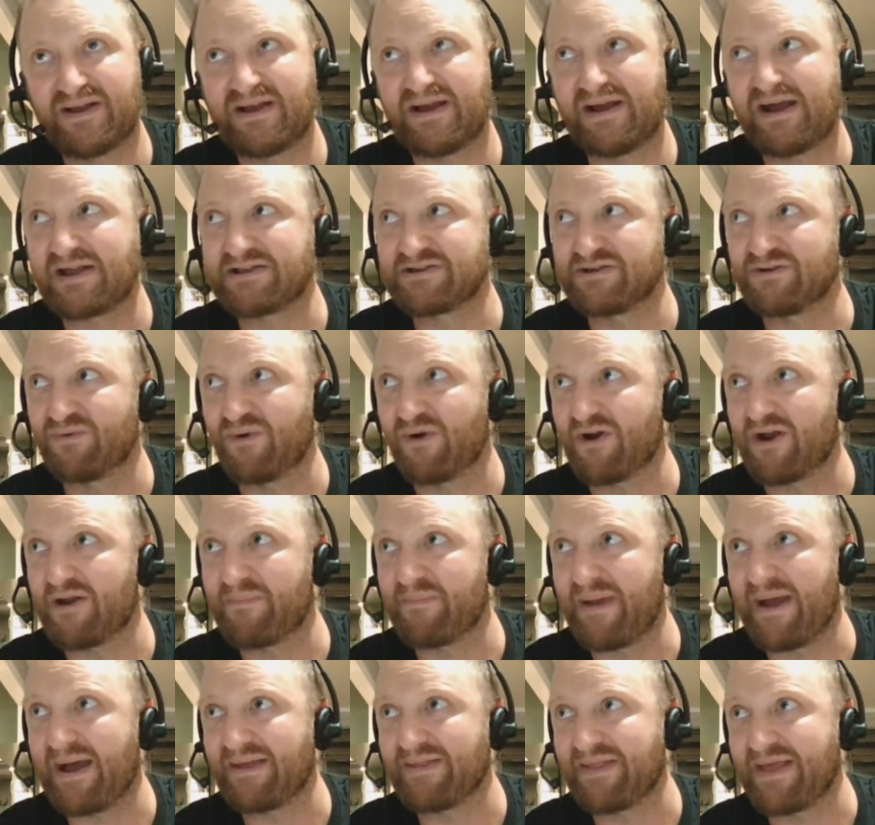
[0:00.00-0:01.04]
I do worry
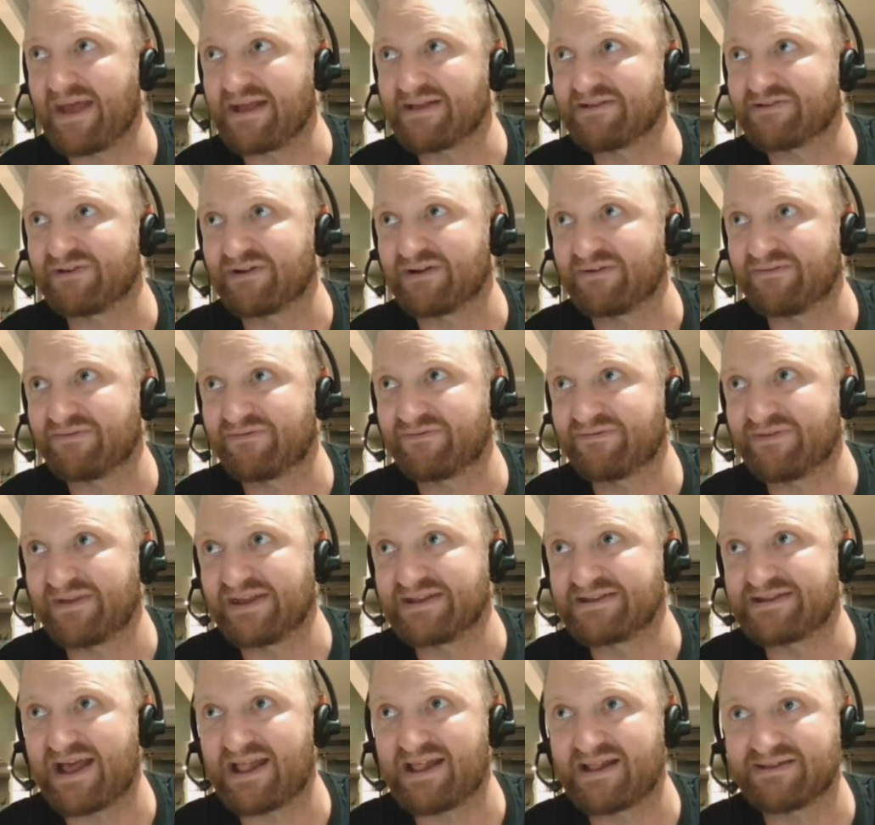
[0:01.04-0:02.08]
about that sort of. Yeah,
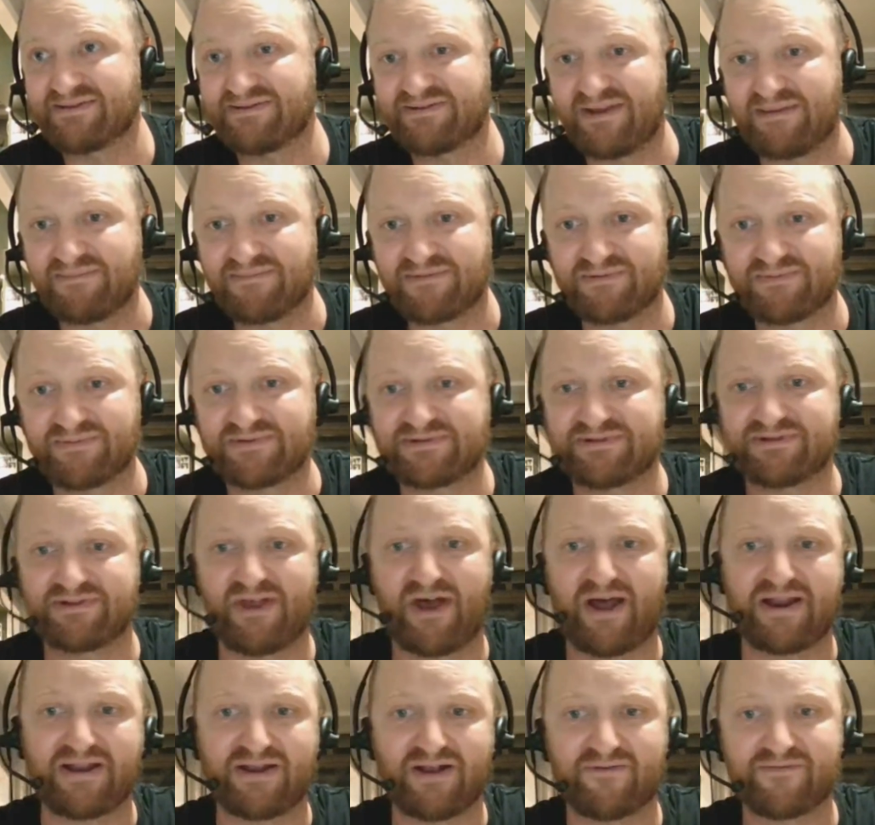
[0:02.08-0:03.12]
Dallin seems to be
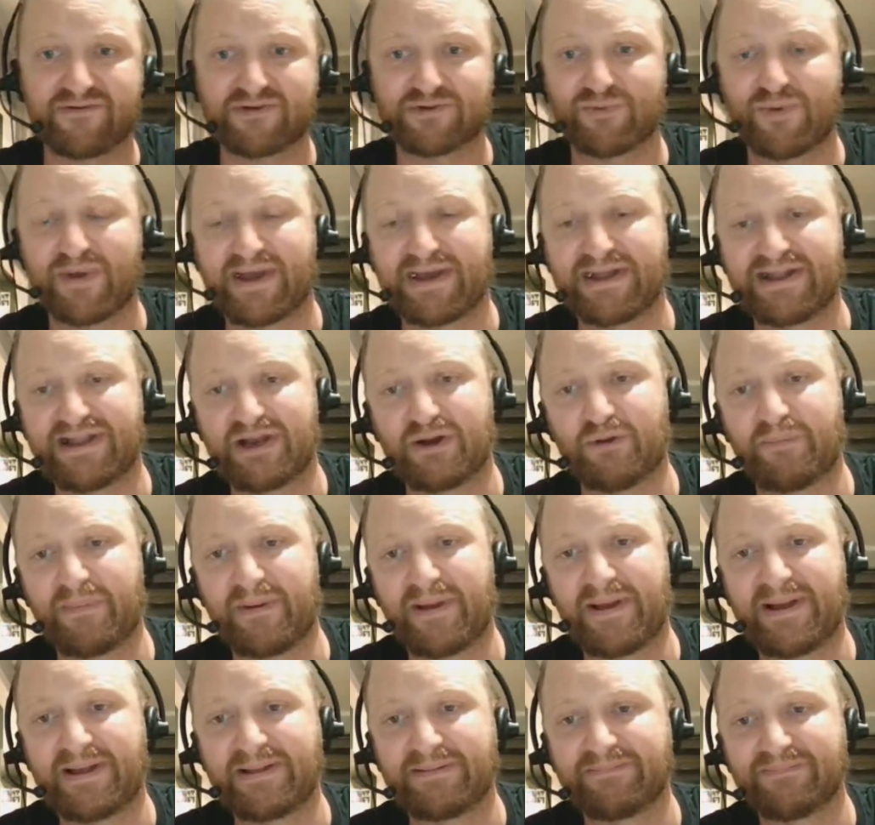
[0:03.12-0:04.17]
sliding off his wing a little
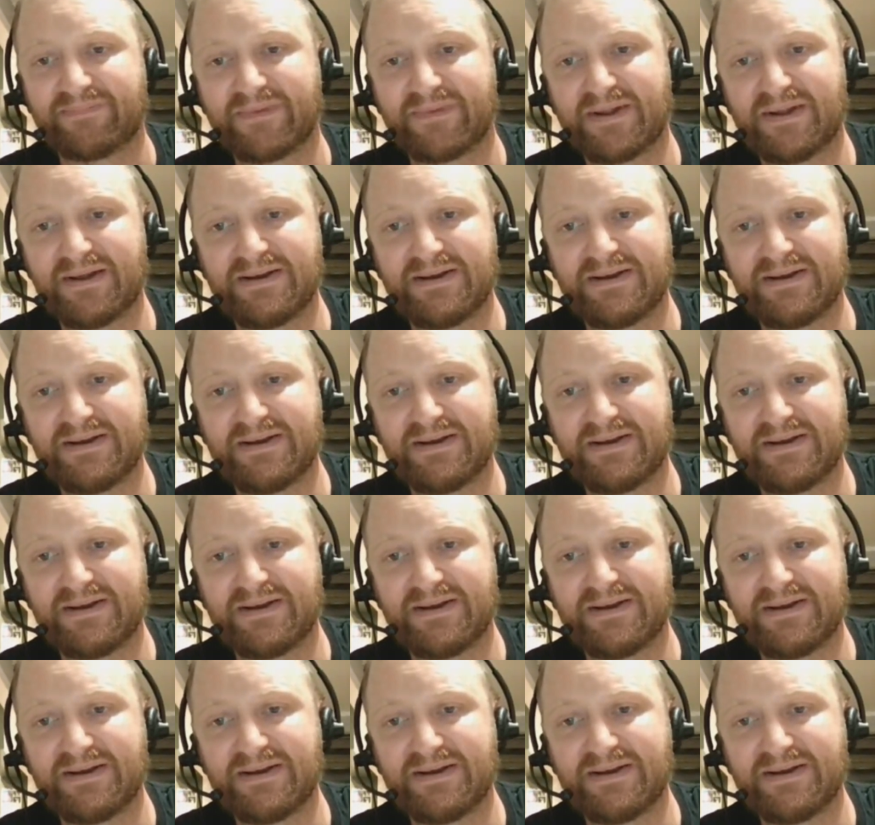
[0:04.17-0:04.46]
bit, and